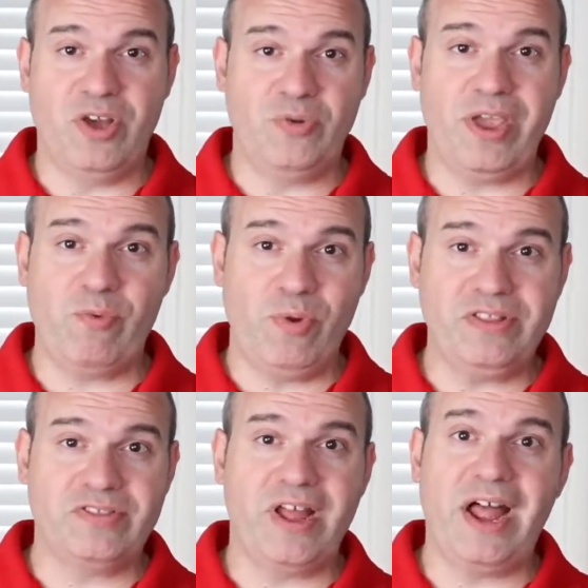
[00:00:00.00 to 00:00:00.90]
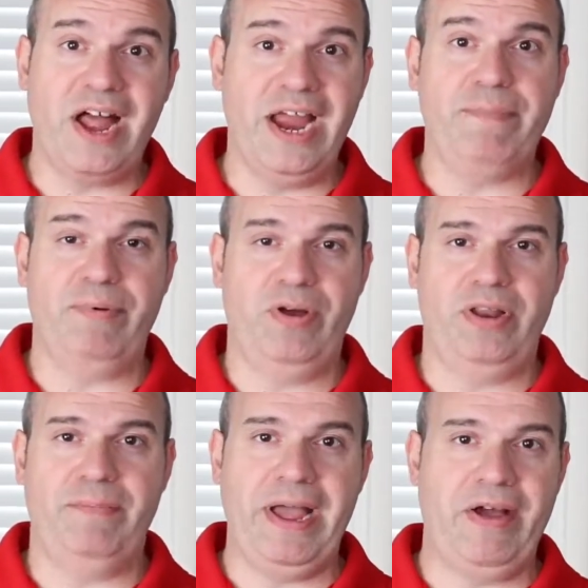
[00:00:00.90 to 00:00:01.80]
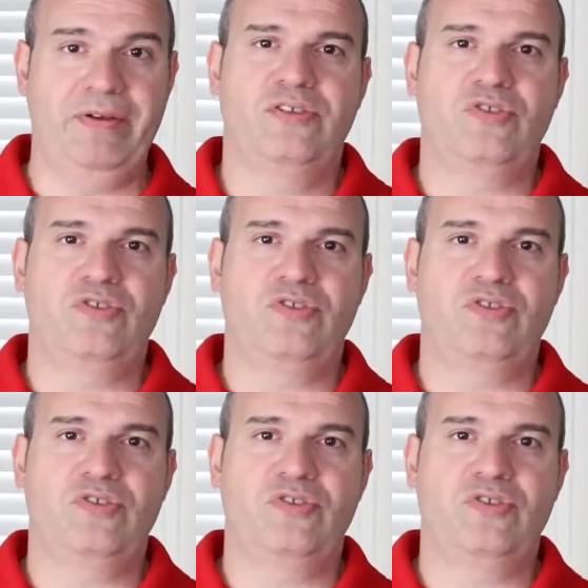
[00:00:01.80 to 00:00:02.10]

okay, what's the hype all about?